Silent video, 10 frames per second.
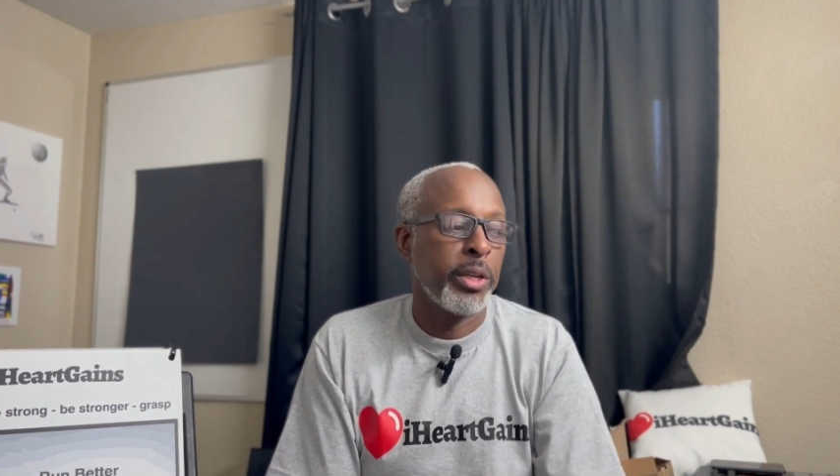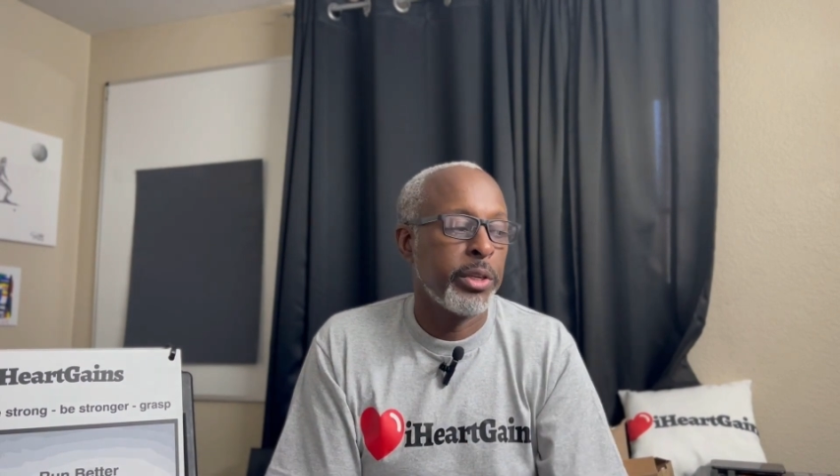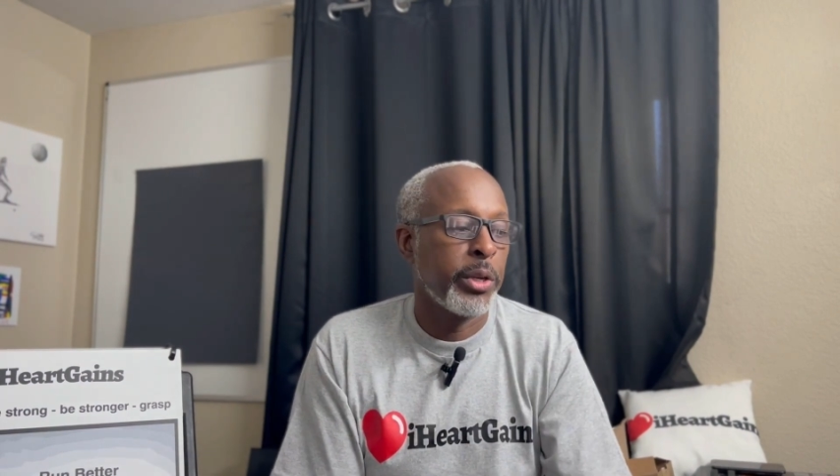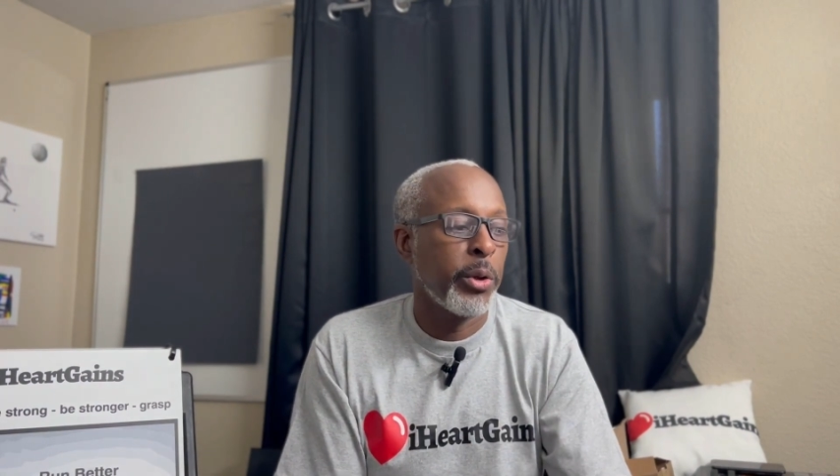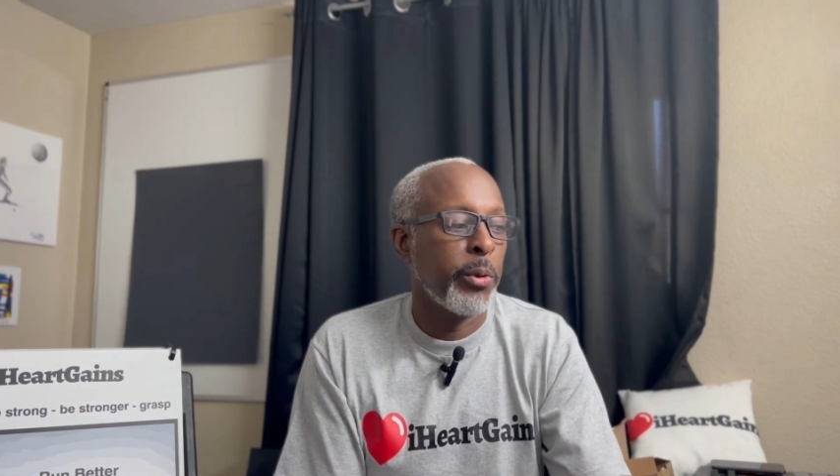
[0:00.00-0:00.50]
And
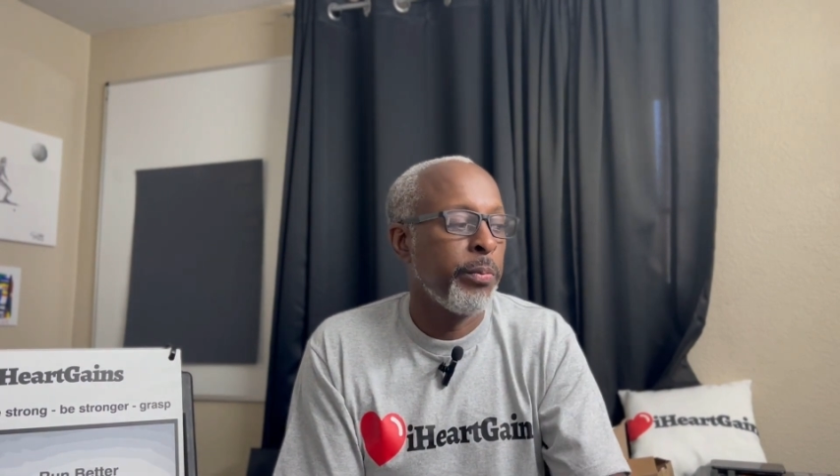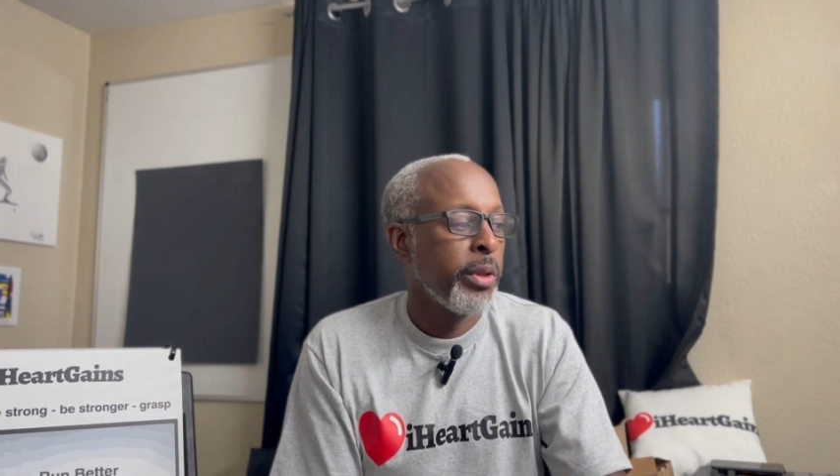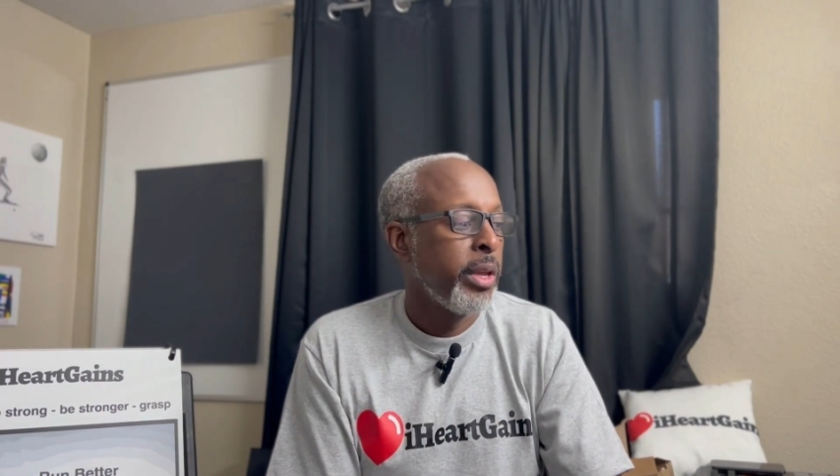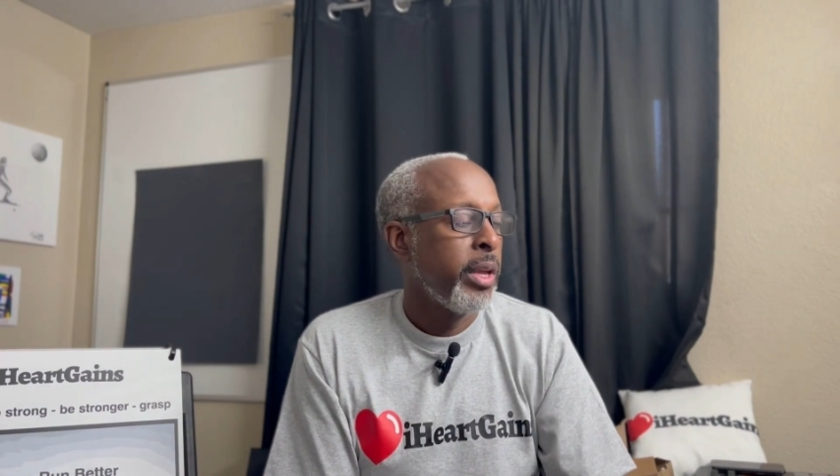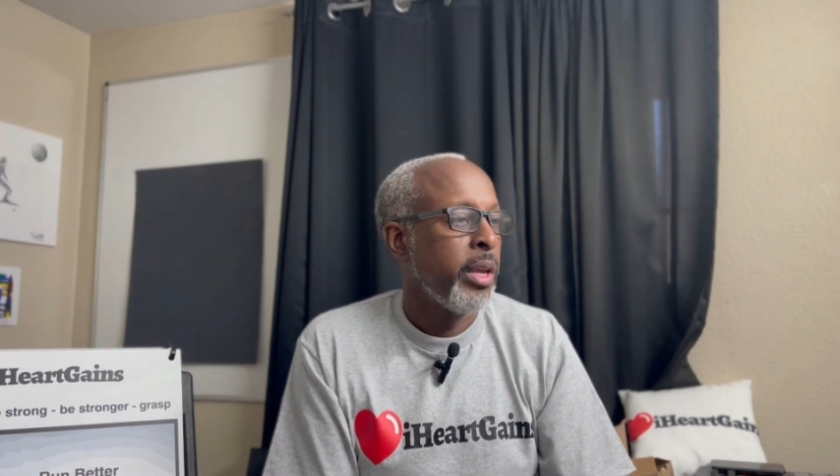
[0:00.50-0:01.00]
so
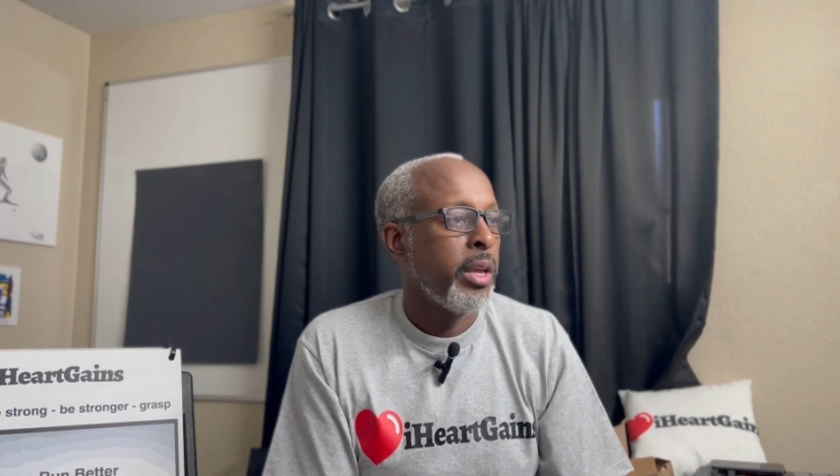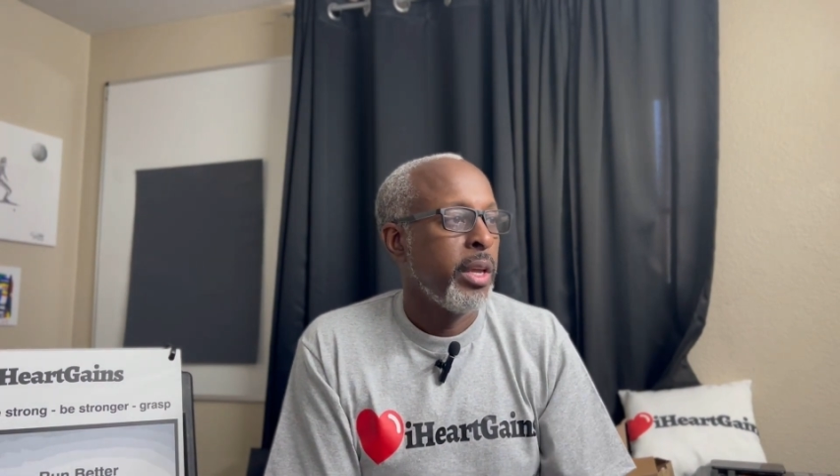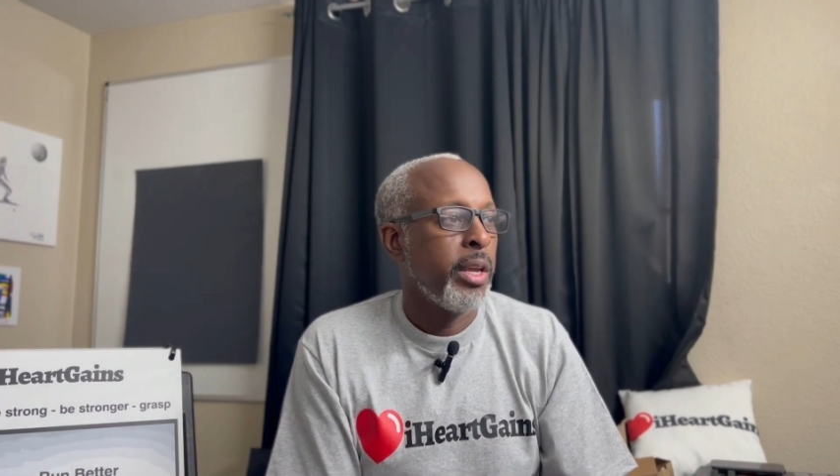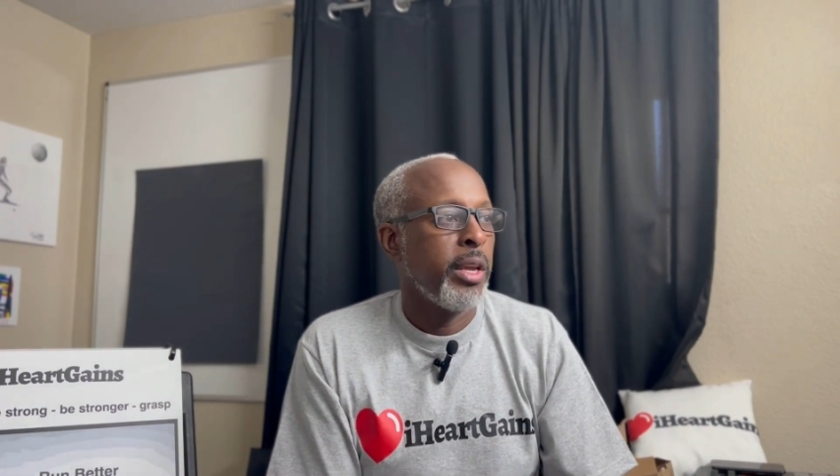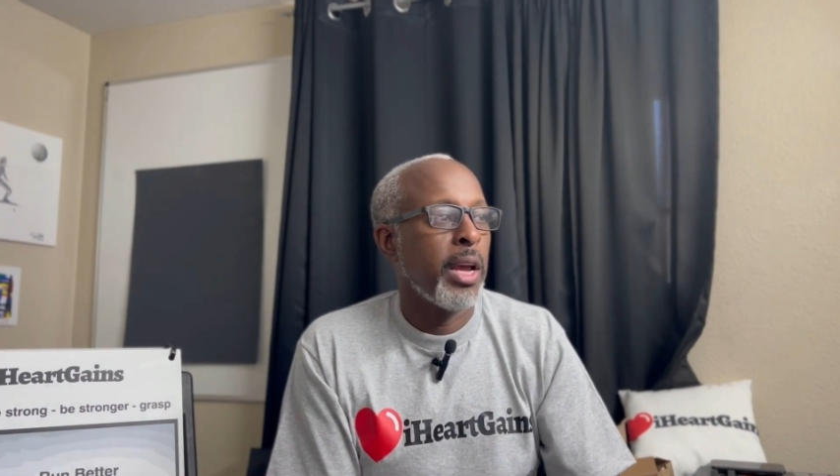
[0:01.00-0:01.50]

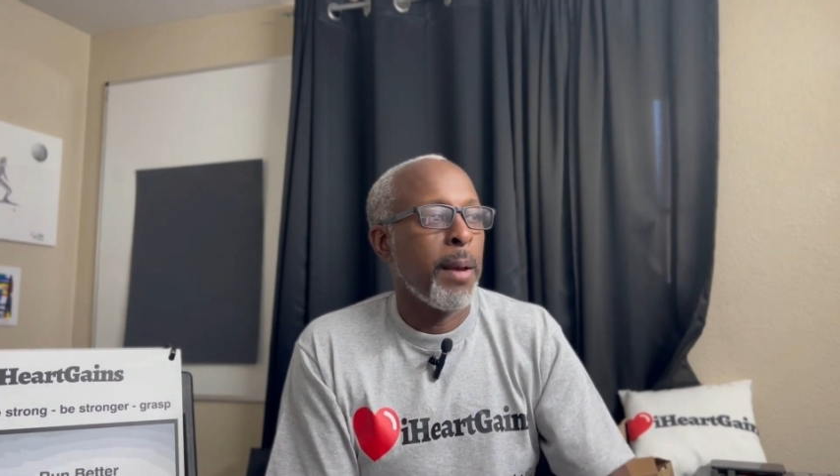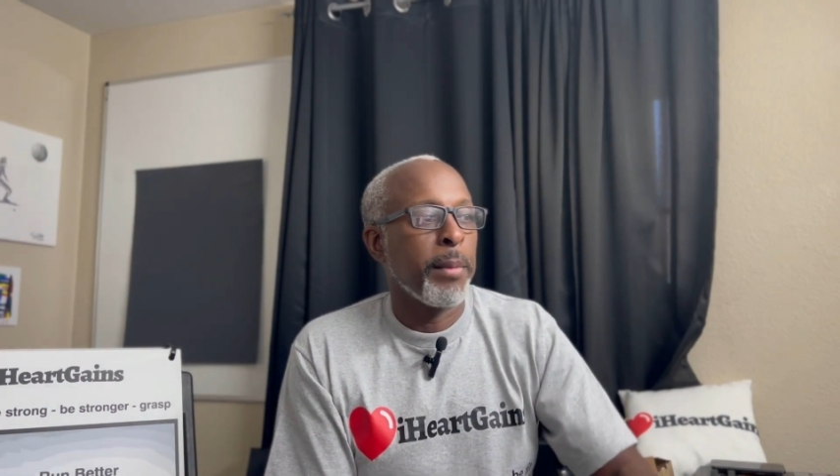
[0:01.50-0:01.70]
I'm